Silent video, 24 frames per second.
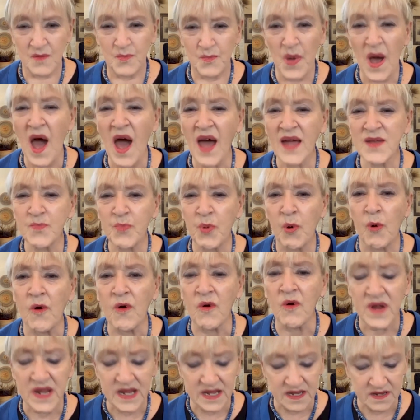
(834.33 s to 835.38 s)

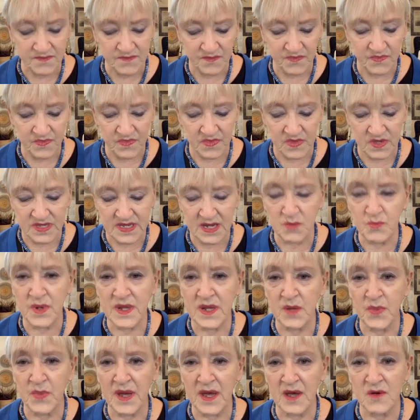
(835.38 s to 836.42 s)
"Potpourri?" said
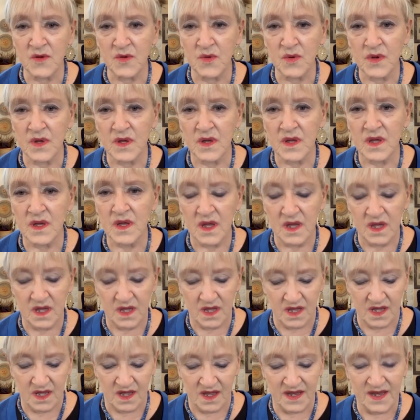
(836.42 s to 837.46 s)
Bebo.
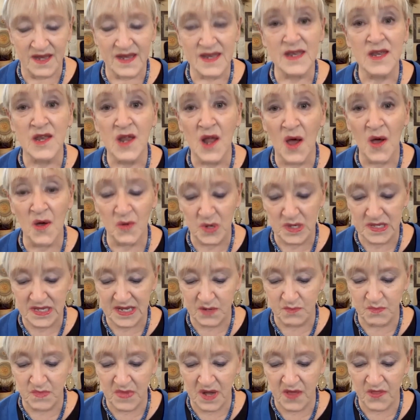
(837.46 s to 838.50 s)
"No,"
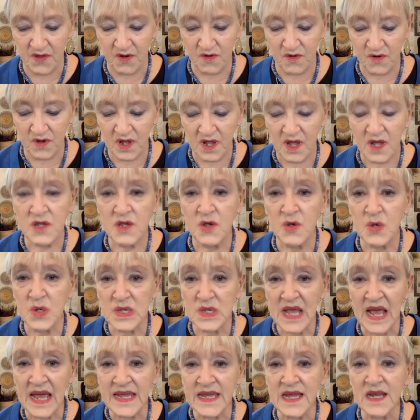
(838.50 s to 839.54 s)
said Mother. "You
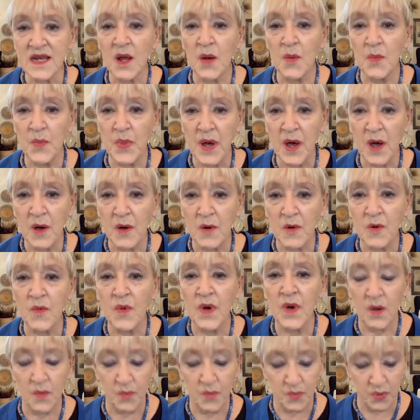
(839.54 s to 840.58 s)
say it
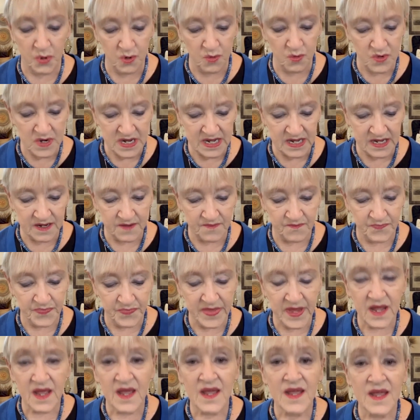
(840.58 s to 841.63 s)
potpourri.
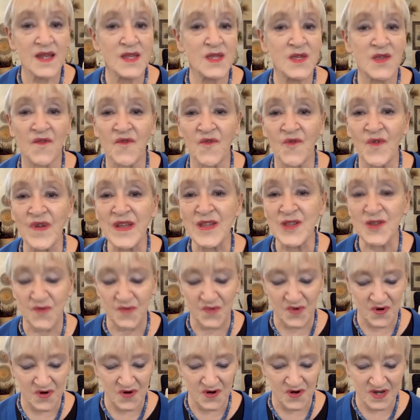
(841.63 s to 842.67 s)
It's a French
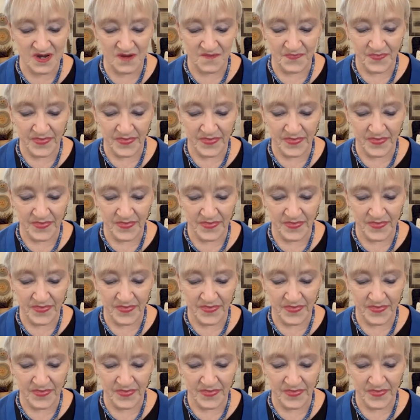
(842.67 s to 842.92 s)
word."